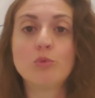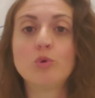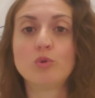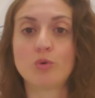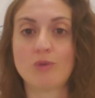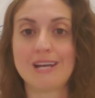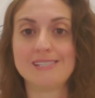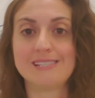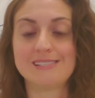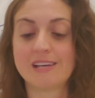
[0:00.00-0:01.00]
moon,
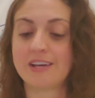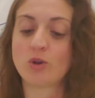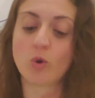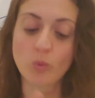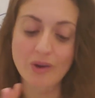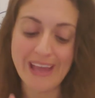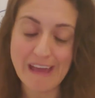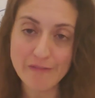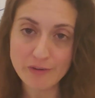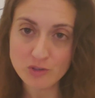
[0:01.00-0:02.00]
rising sign, or
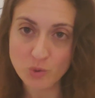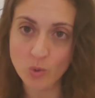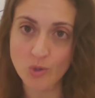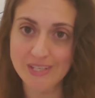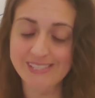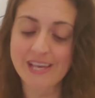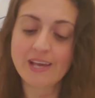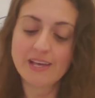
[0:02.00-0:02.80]
wherever Taurus